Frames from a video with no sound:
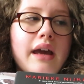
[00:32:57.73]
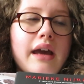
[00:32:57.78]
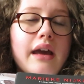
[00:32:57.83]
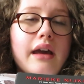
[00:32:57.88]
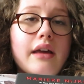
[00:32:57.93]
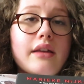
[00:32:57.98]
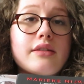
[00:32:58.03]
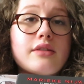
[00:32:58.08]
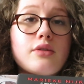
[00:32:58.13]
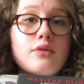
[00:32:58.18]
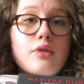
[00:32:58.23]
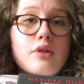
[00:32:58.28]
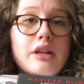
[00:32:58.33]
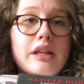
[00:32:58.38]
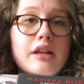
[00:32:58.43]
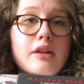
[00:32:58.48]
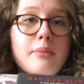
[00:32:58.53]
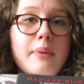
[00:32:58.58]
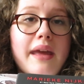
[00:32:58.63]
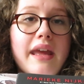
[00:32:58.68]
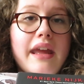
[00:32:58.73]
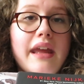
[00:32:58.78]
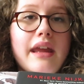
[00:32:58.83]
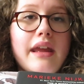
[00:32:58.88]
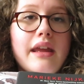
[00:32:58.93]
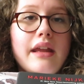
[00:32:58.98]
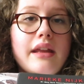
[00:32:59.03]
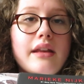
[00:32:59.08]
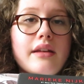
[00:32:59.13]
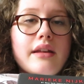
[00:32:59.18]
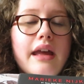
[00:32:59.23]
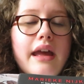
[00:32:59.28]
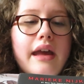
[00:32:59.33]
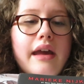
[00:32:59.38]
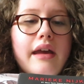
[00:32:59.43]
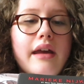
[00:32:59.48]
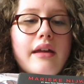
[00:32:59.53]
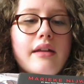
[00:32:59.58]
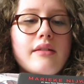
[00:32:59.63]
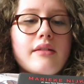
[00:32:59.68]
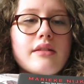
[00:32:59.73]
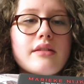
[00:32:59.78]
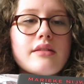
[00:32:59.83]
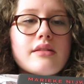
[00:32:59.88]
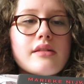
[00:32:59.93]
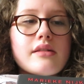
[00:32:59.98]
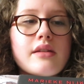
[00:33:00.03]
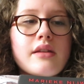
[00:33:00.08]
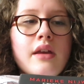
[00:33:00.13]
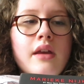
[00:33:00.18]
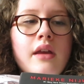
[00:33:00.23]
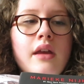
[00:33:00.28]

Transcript: has chronic pain and